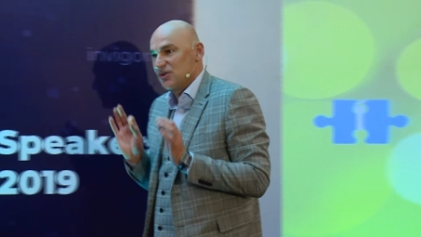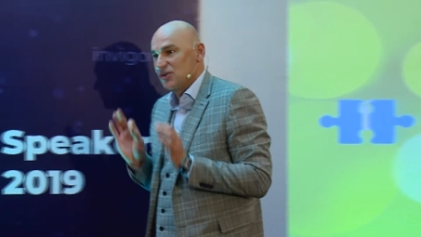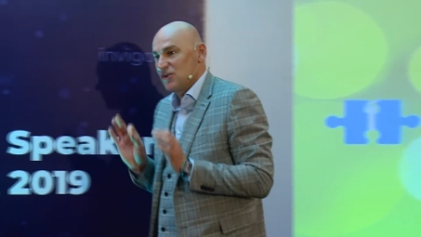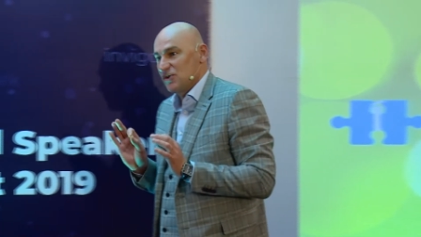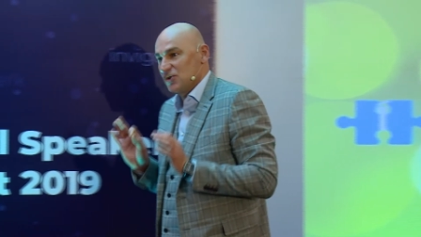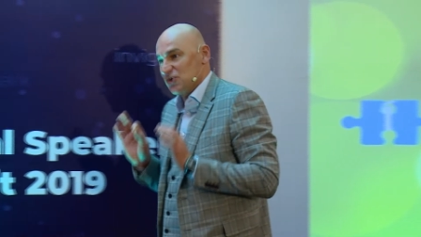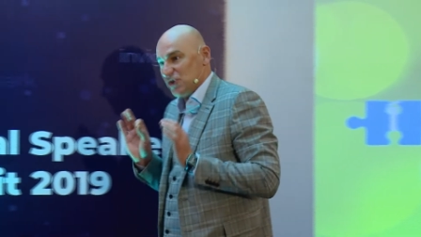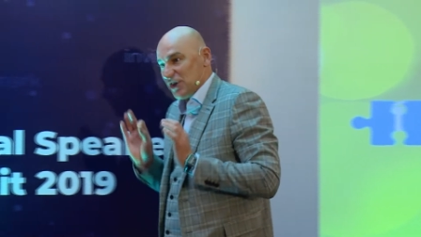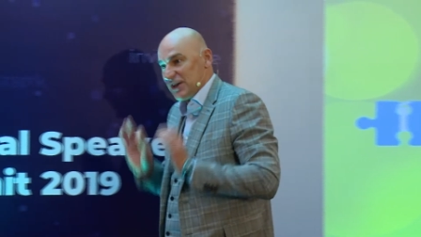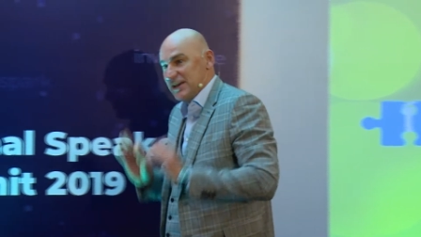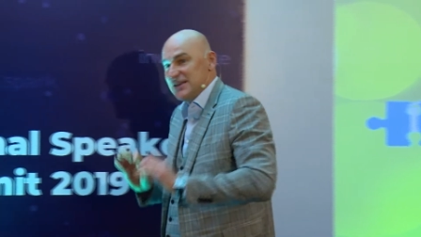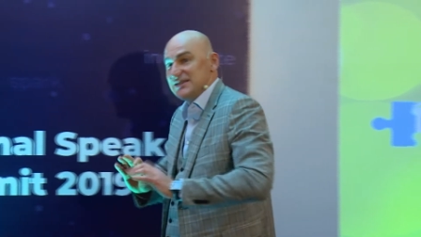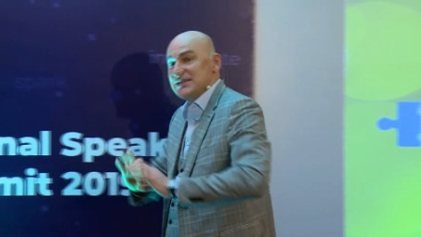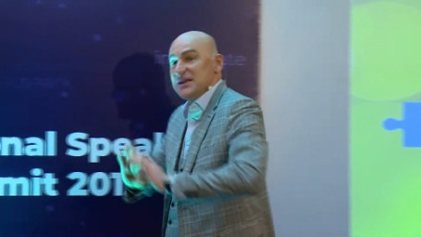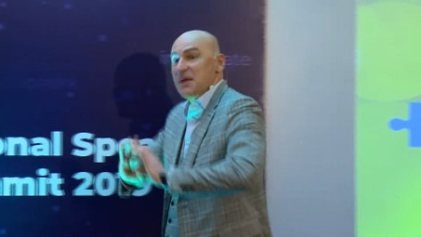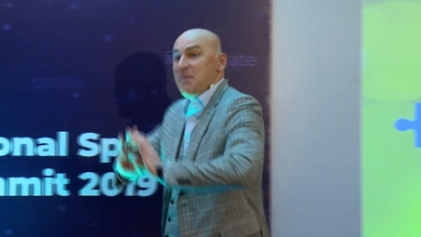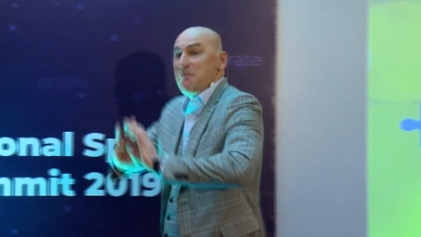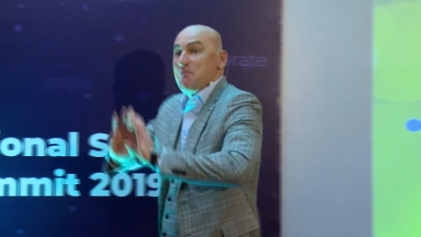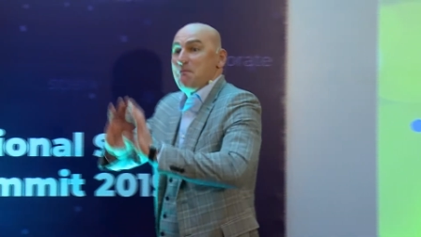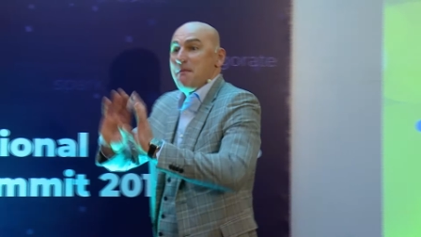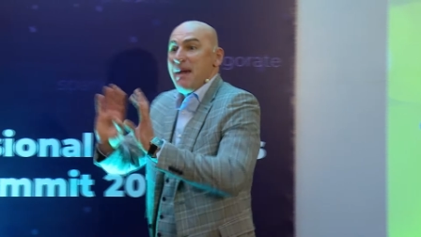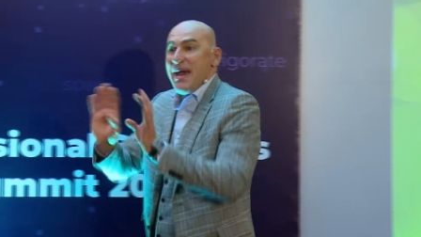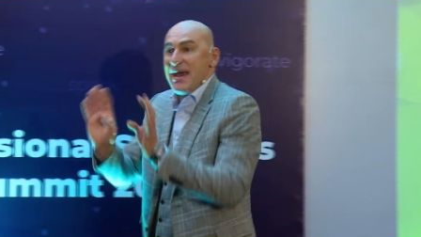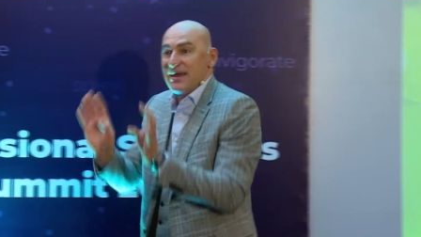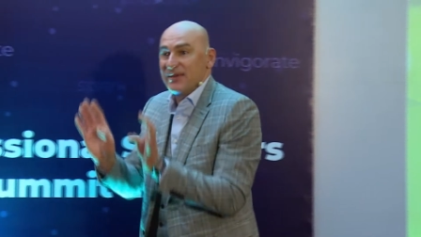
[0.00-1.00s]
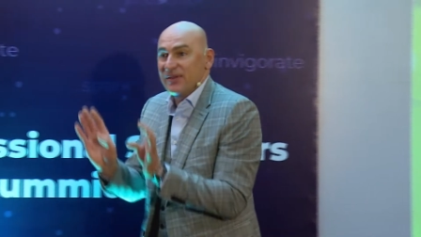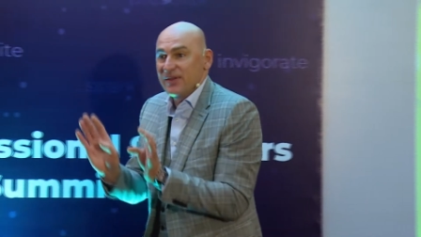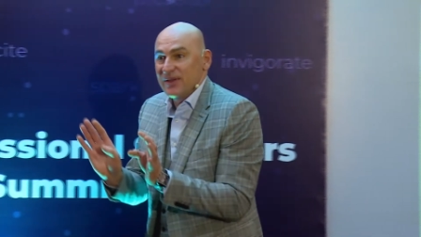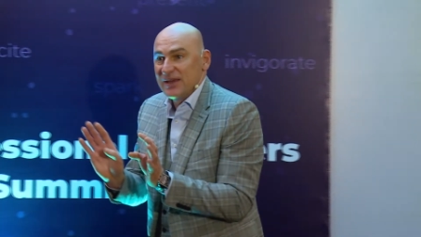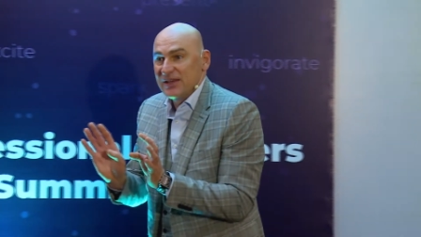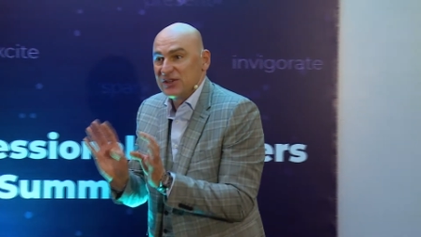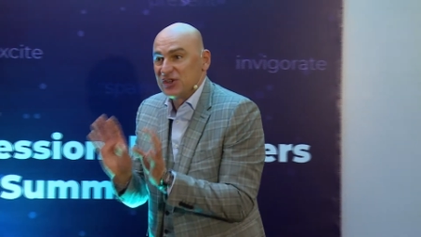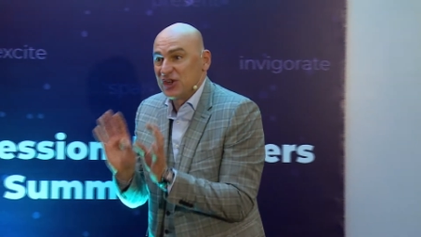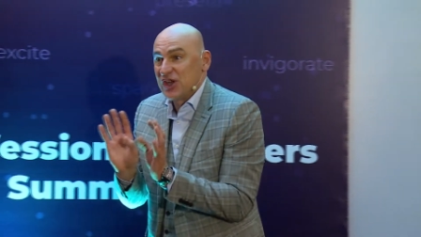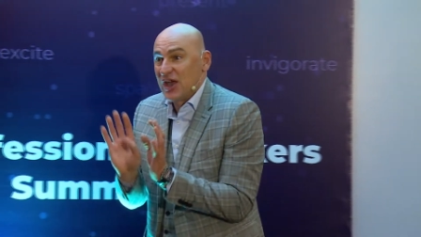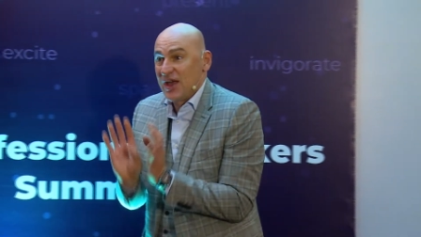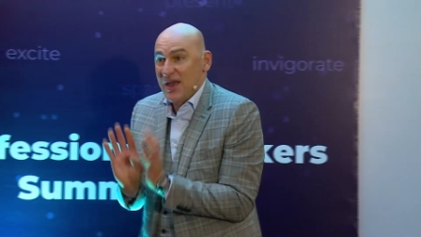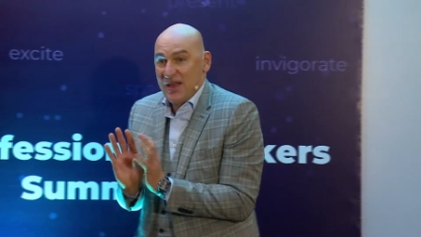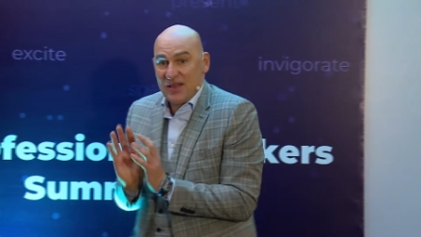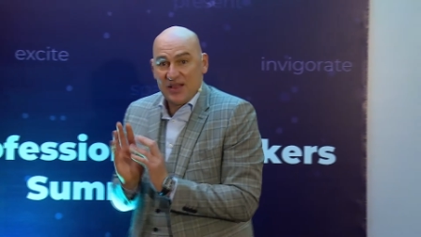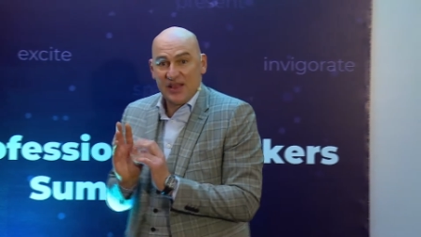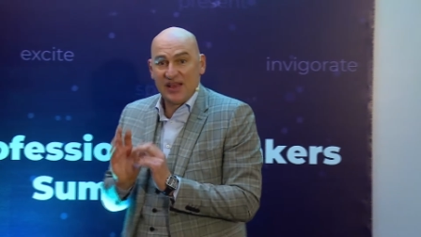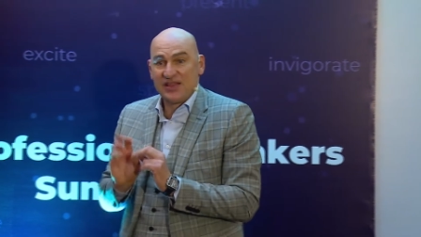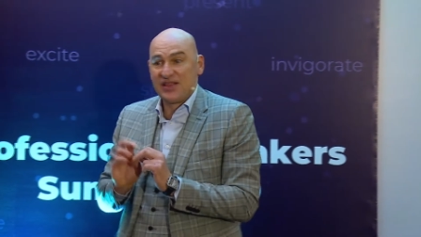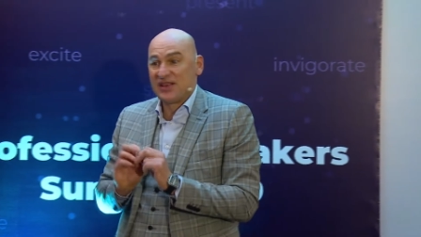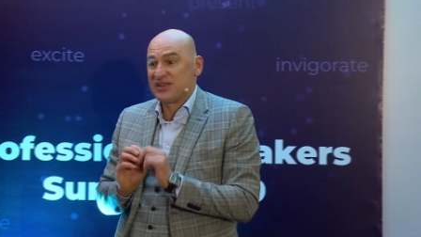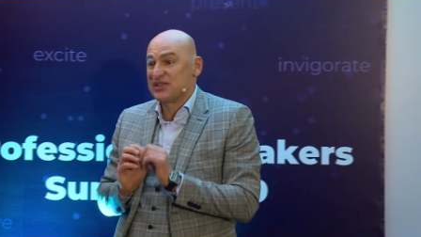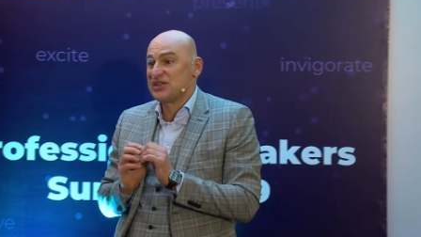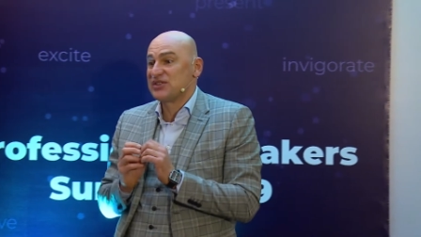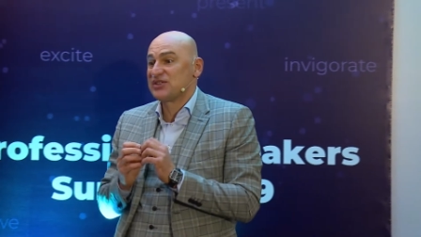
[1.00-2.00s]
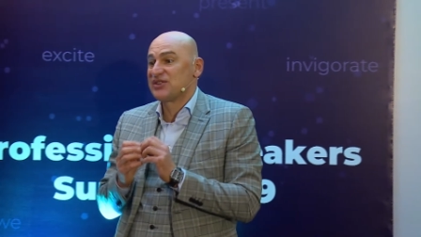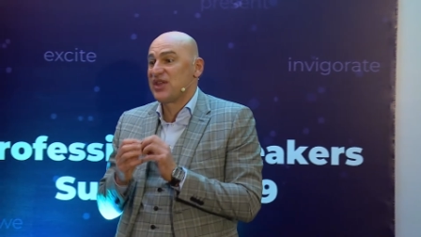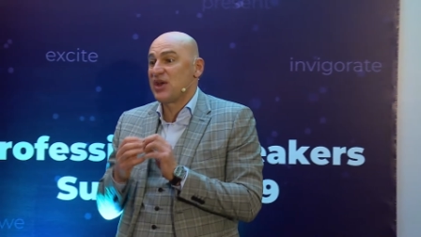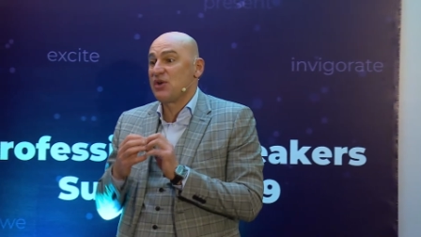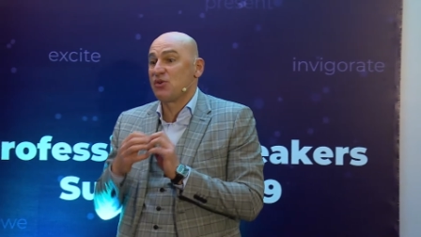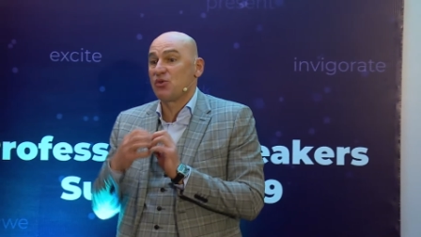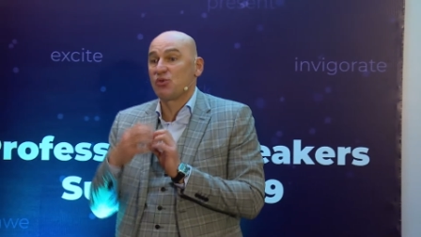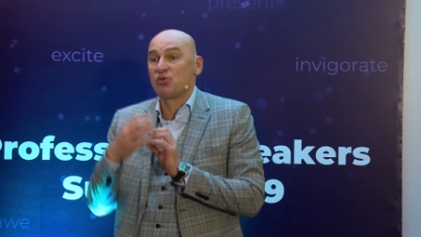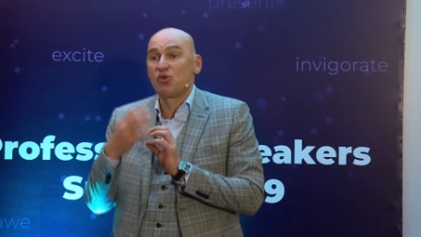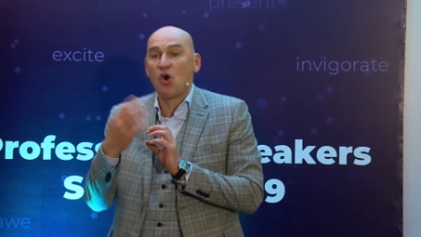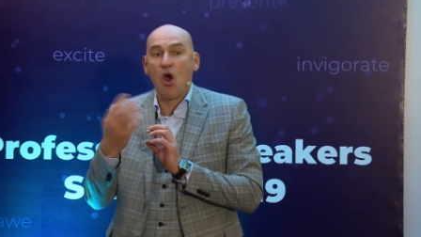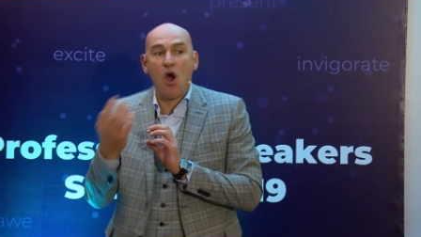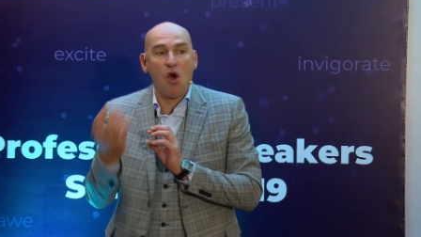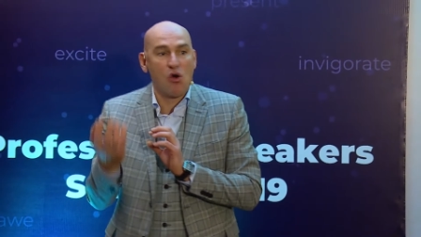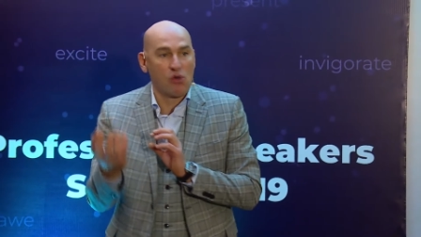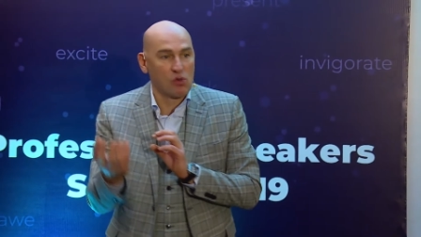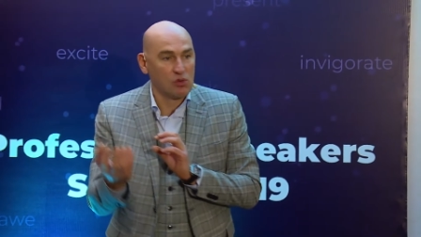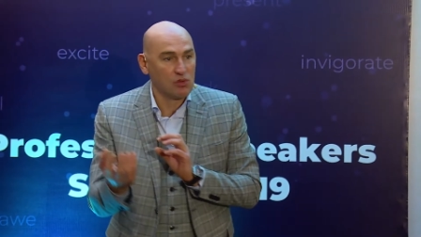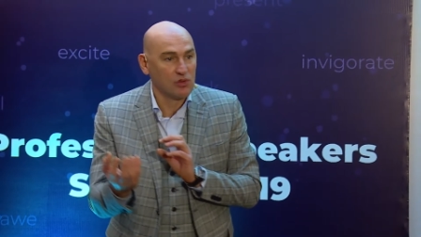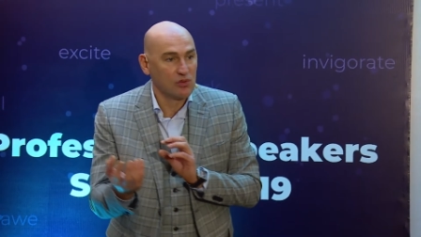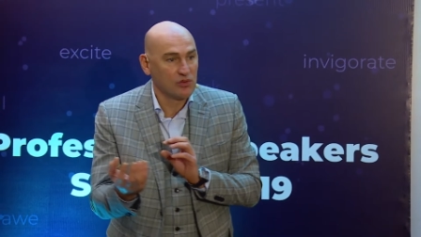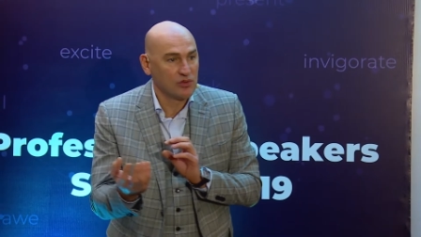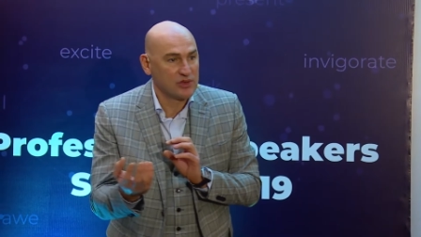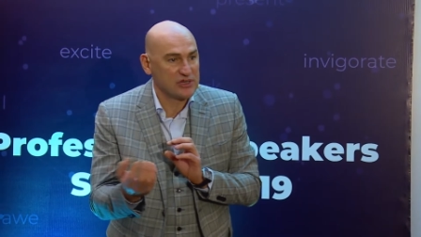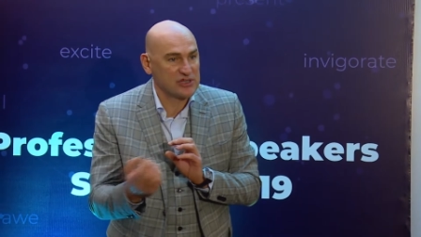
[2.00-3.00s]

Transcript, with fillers: she's man. She, this is the role,